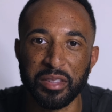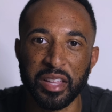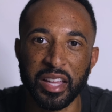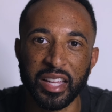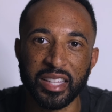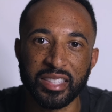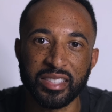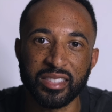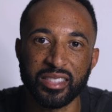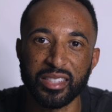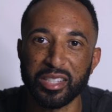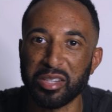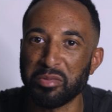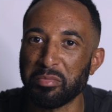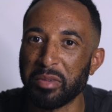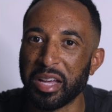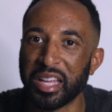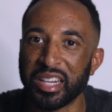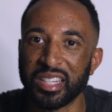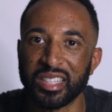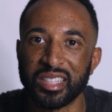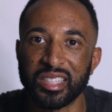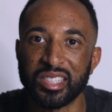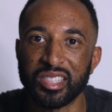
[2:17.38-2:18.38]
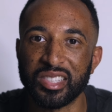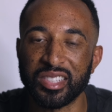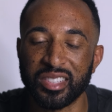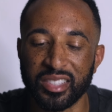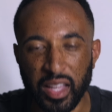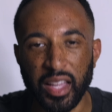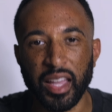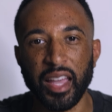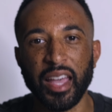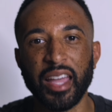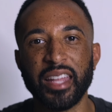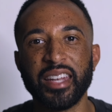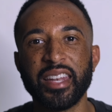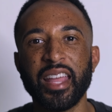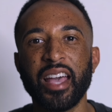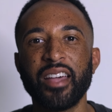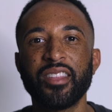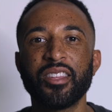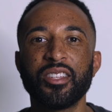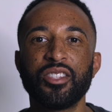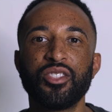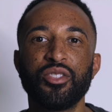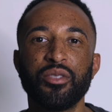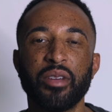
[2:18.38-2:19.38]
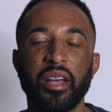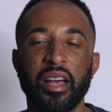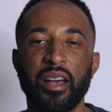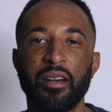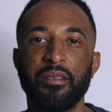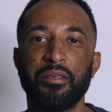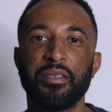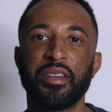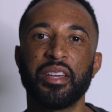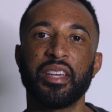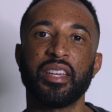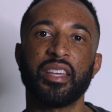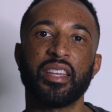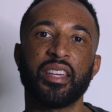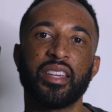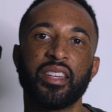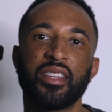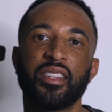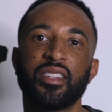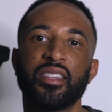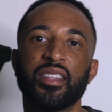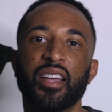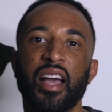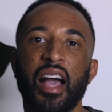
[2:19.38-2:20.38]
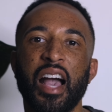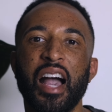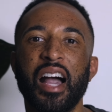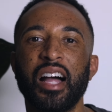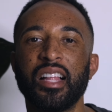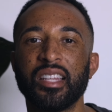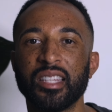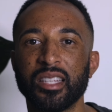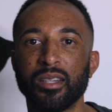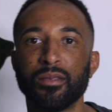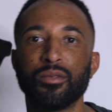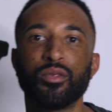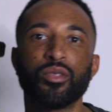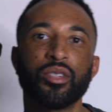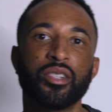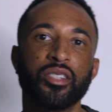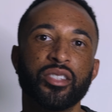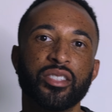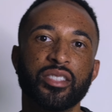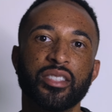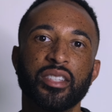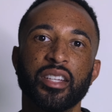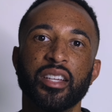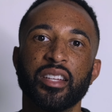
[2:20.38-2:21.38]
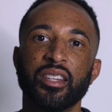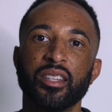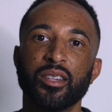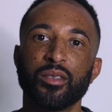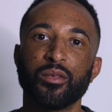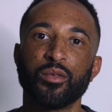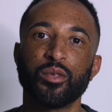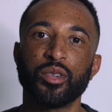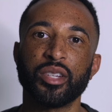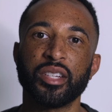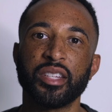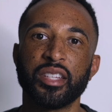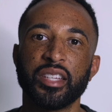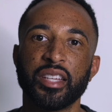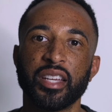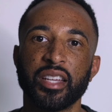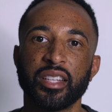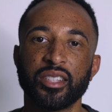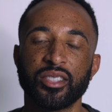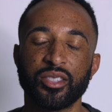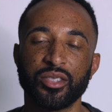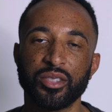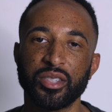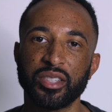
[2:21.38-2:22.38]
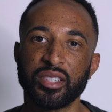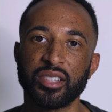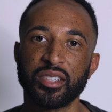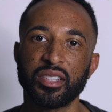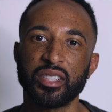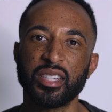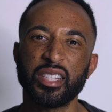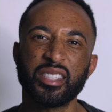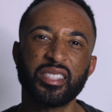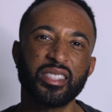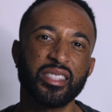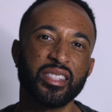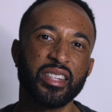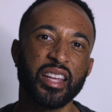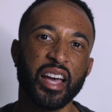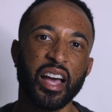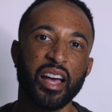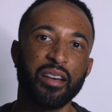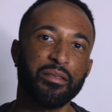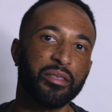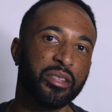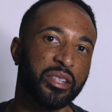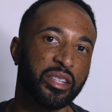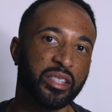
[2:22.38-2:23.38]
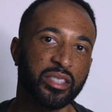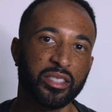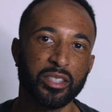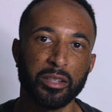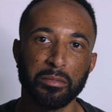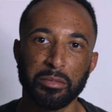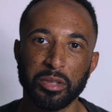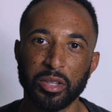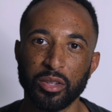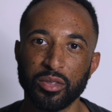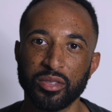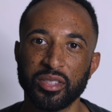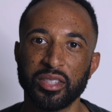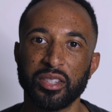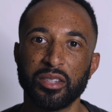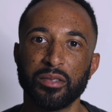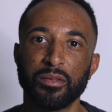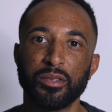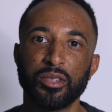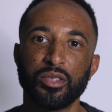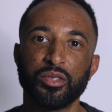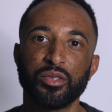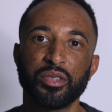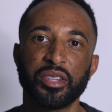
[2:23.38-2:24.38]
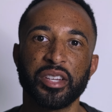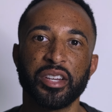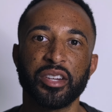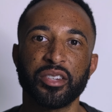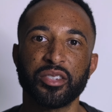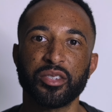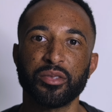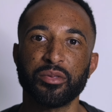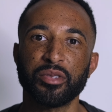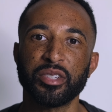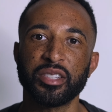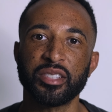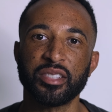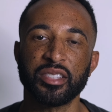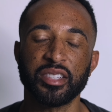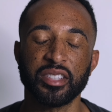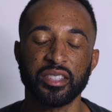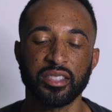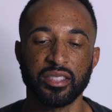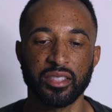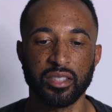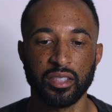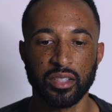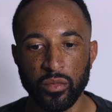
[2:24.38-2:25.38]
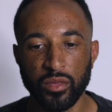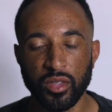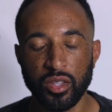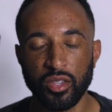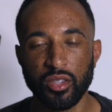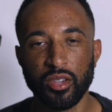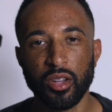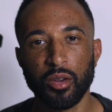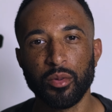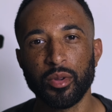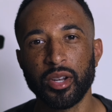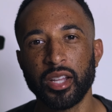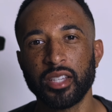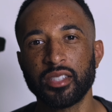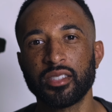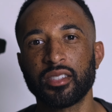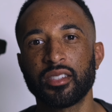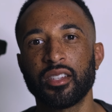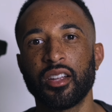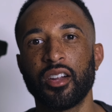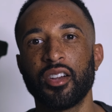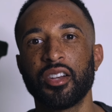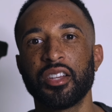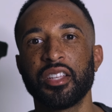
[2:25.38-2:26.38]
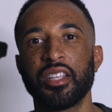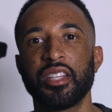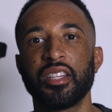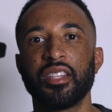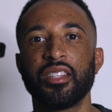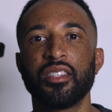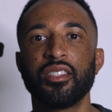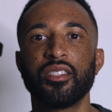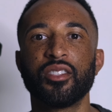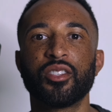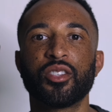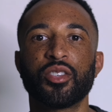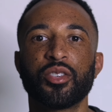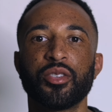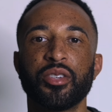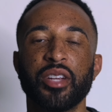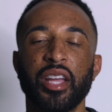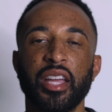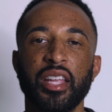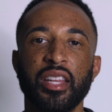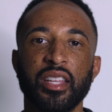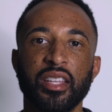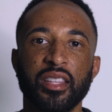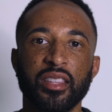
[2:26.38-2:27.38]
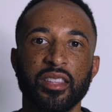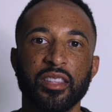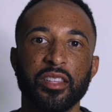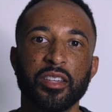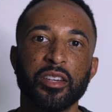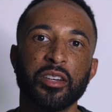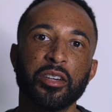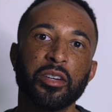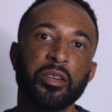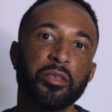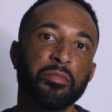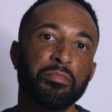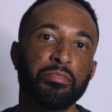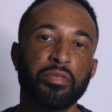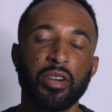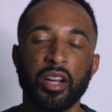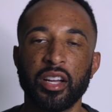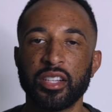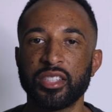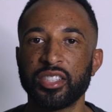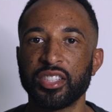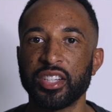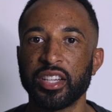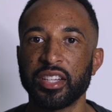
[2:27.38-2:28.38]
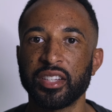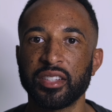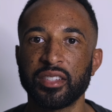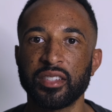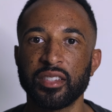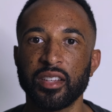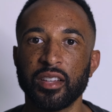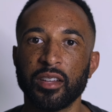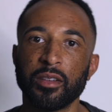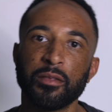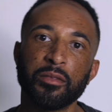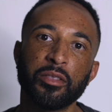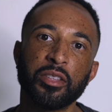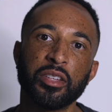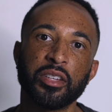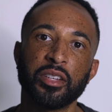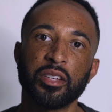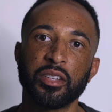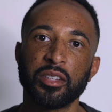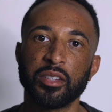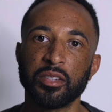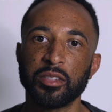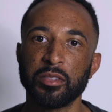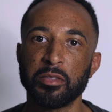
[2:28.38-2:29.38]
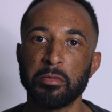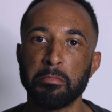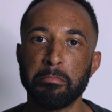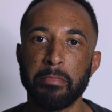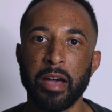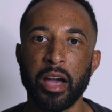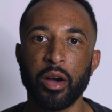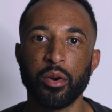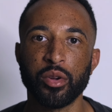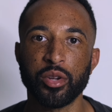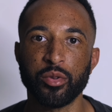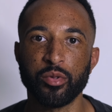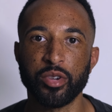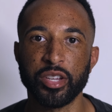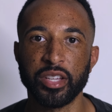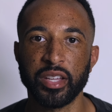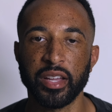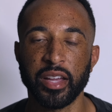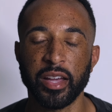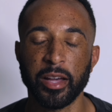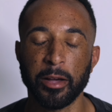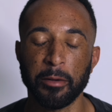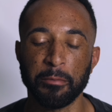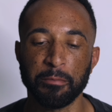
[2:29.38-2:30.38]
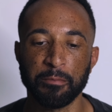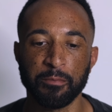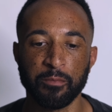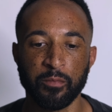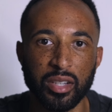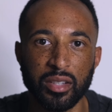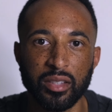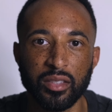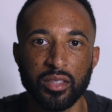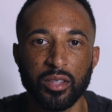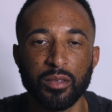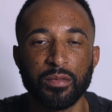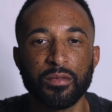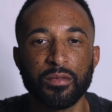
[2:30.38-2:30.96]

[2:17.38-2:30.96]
that cinematic look. And now that you have a high-level understanding of what Dehancer is, let's dive into some of those individual characteristics. When I started creating the project of the Maui recap, the